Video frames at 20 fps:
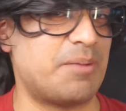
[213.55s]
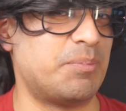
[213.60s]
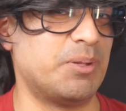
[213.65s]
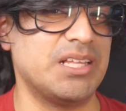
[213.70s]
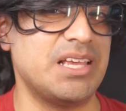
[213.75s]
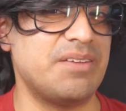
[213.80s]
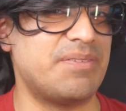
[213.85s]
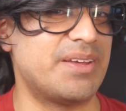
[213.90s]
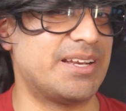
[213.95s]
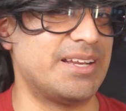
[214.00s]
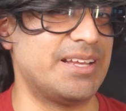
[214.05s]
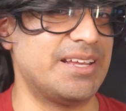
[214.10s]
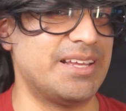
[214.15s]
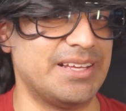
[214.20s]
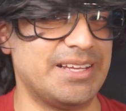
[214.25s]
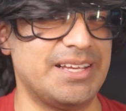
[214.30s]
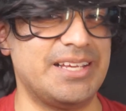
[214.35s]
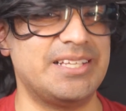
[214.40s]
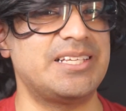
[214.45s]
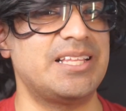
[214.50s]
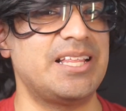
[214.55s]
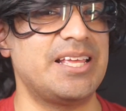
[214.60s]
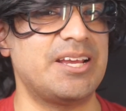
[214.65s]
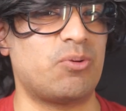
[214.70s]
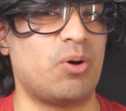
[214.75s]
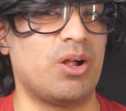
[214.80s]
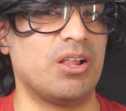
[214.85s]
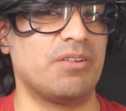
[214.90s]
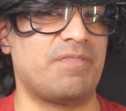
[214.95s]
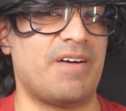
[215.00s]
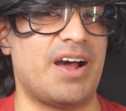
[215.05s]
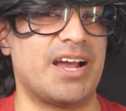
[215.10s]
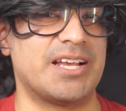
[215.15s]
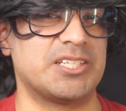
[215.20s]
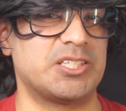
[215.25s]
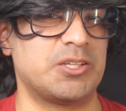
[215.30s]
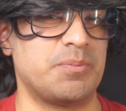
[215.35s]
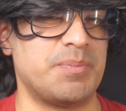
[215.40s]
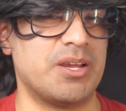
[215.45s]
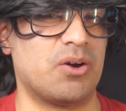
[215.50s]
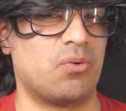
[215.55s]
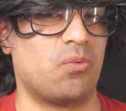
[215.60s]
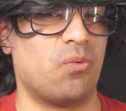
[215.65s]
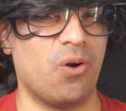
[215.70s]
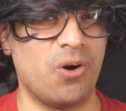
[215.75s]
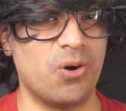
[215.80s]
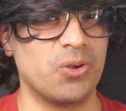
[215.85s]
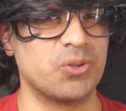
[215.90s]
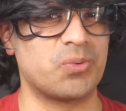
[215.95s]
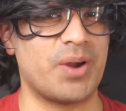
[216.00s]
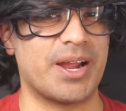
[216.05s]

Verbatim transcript: believe it easily qualifies to be a world